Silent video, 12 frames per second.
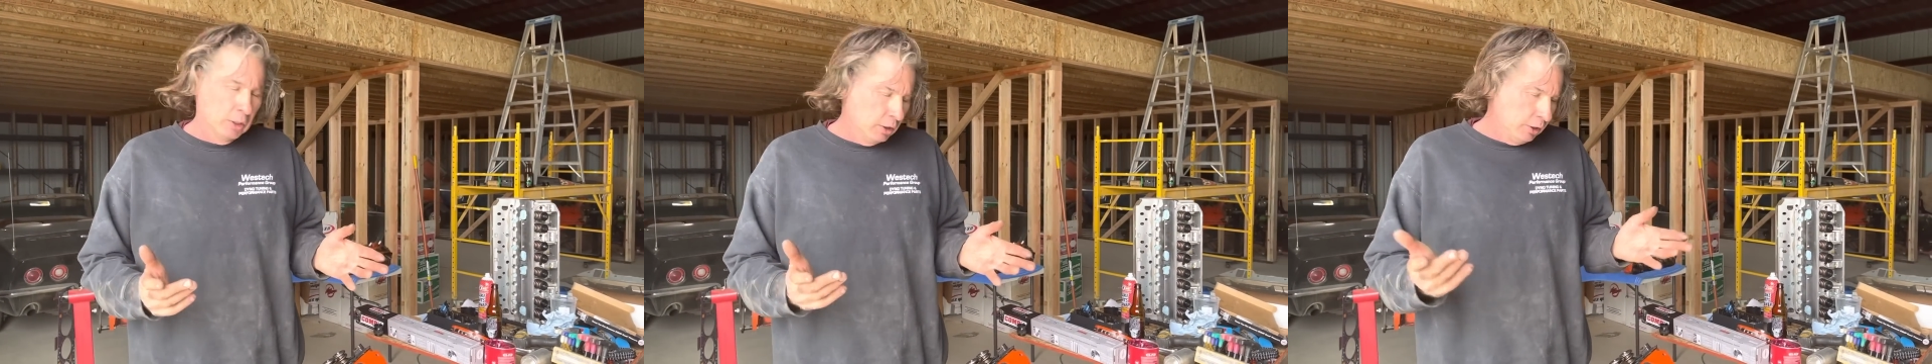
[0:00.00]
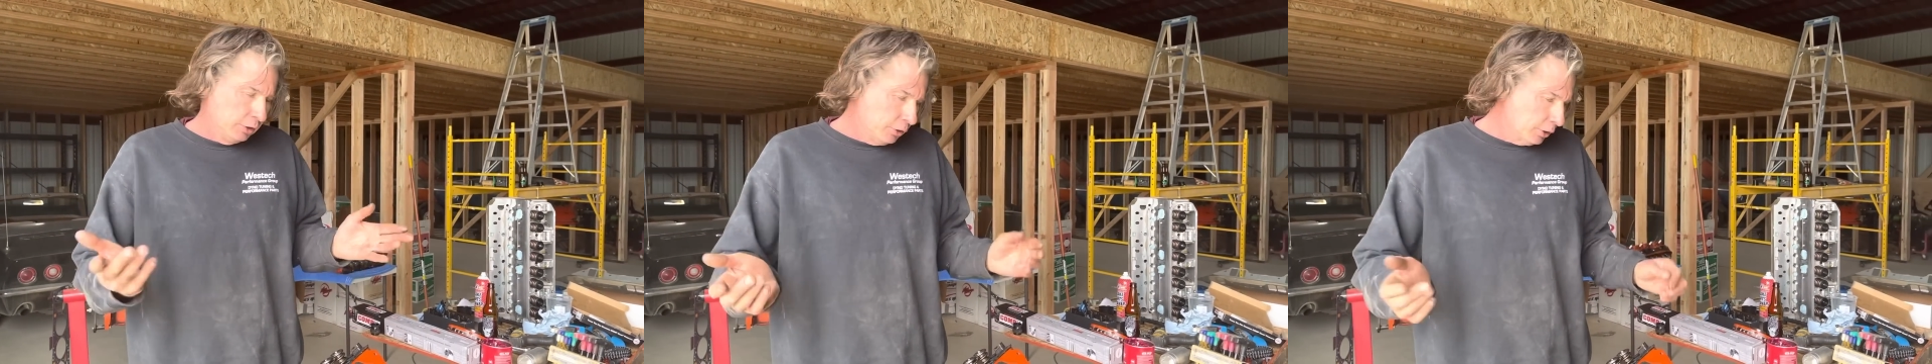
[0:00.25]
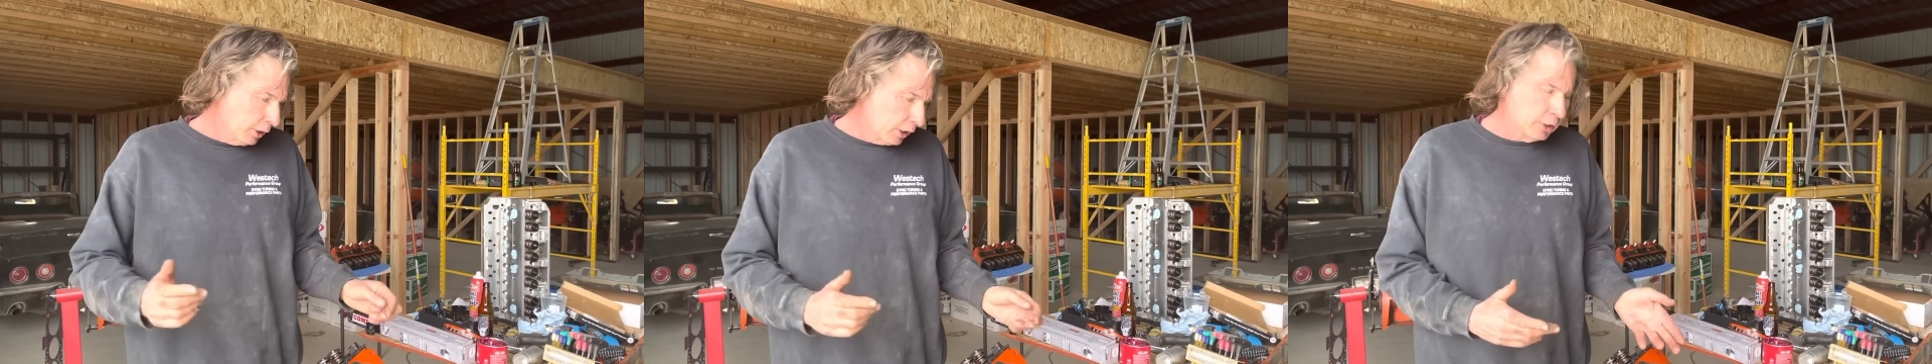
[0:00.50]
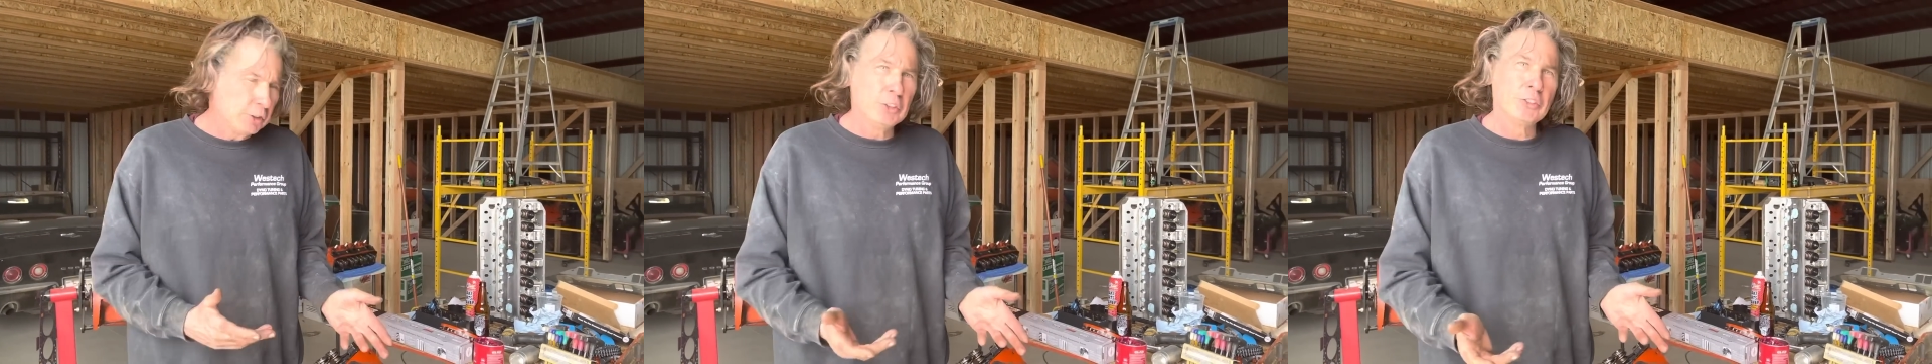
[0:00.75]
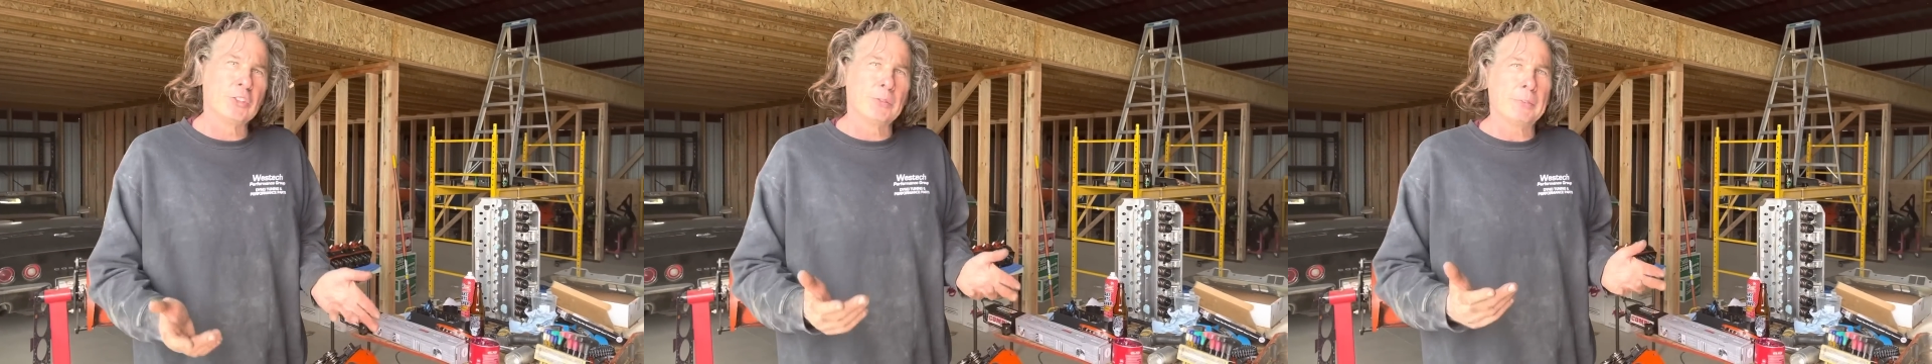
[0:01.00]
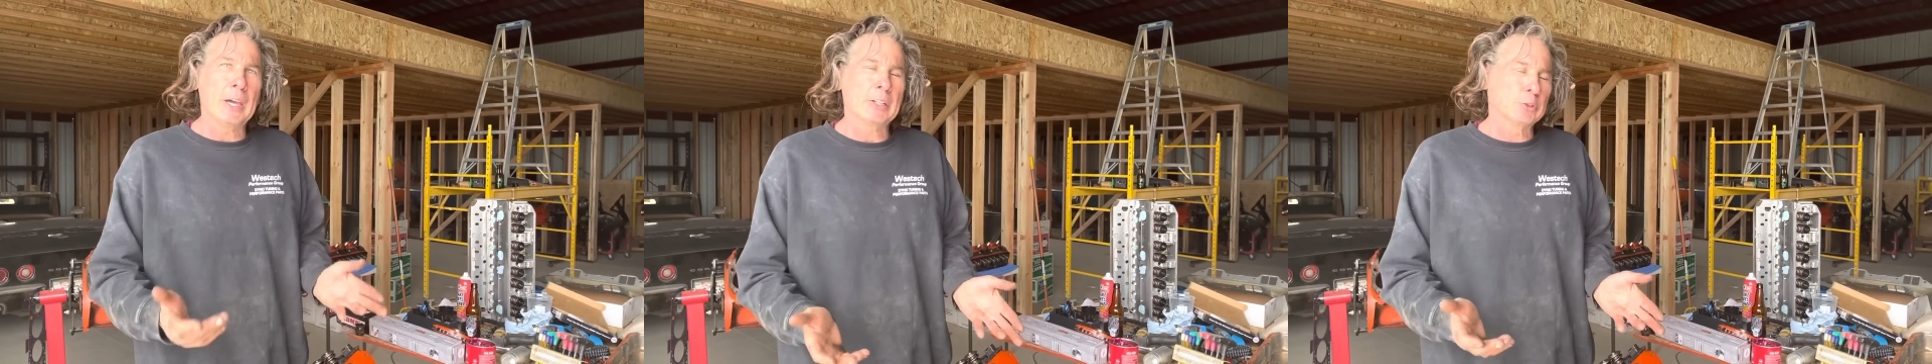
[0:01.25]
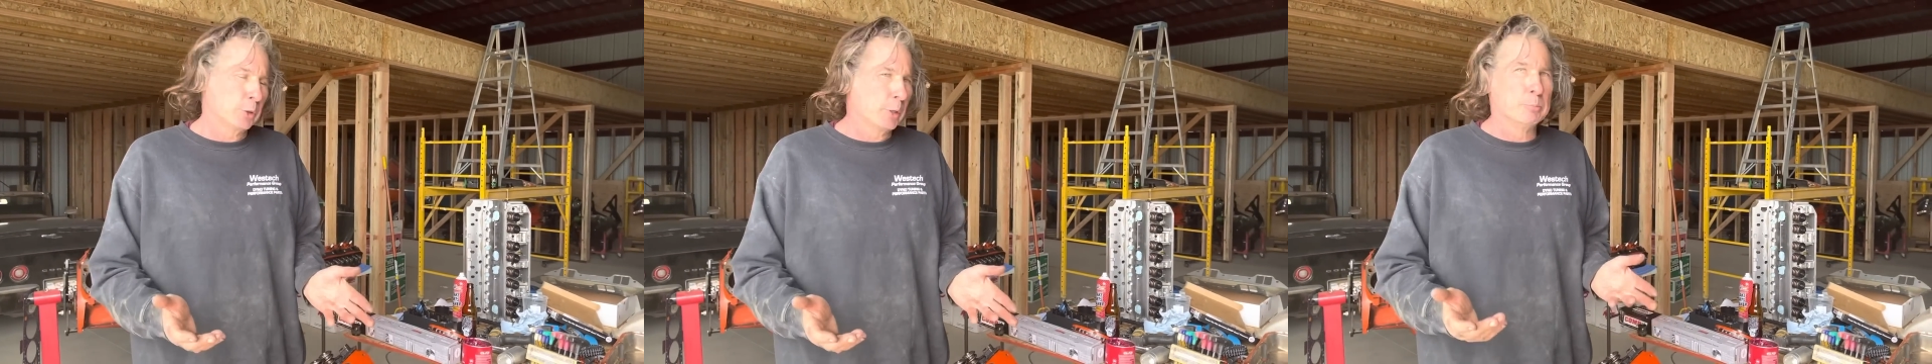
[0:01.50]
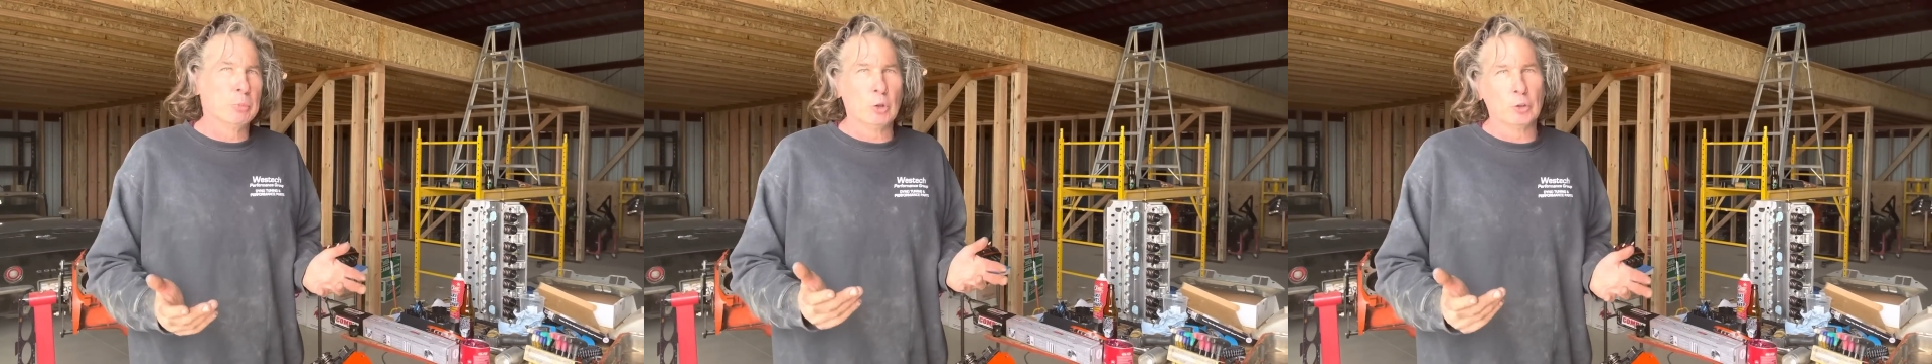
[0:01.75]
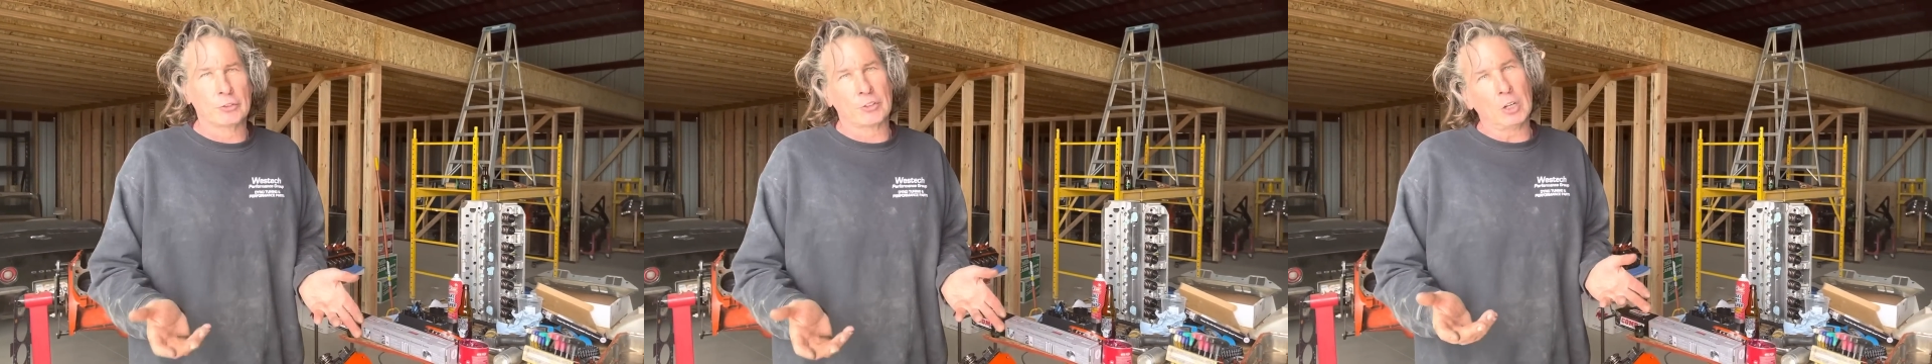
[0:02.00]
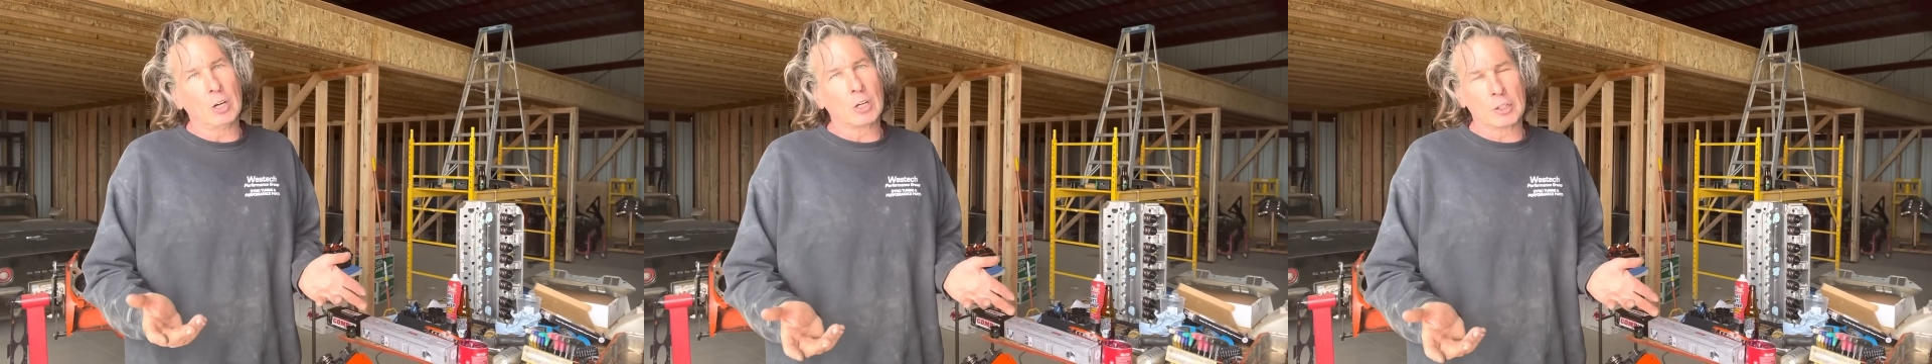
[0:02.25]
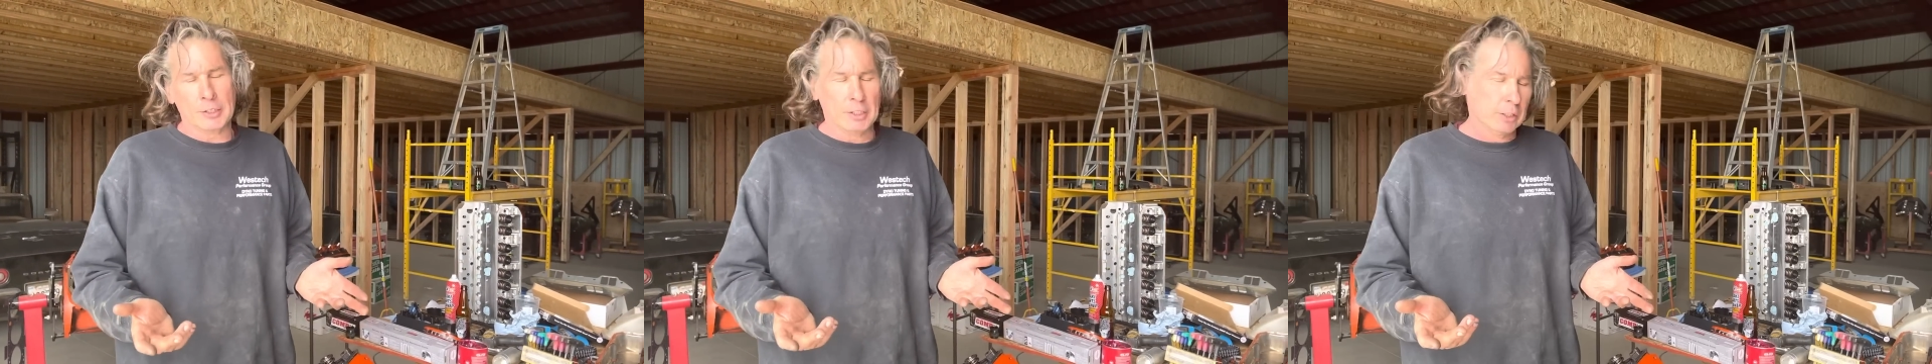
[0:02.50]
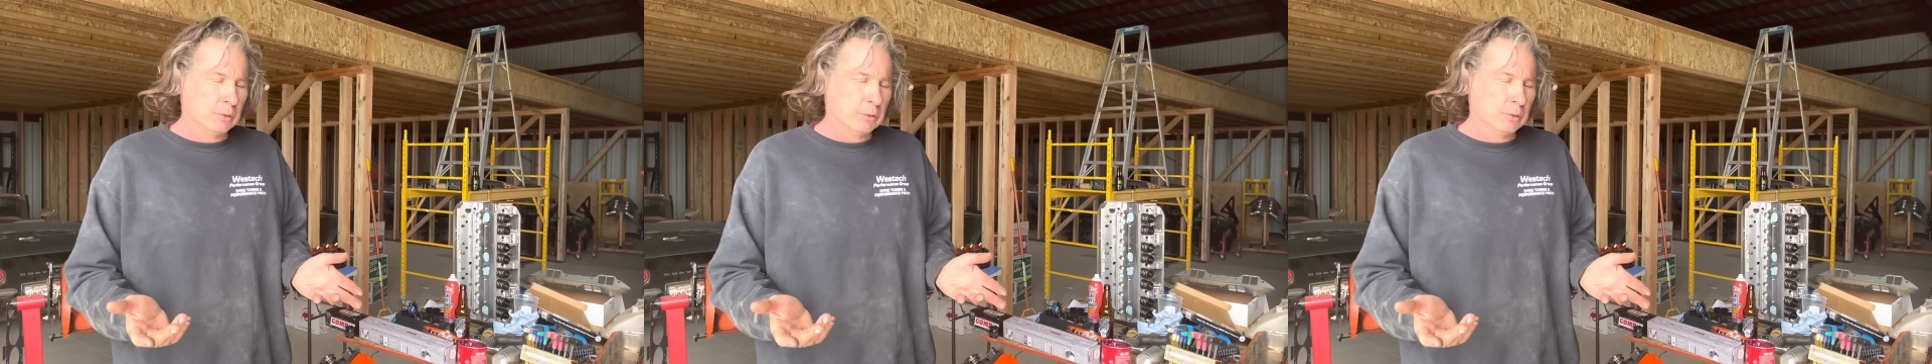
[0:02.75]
you're not going to use the factory bolts, are you?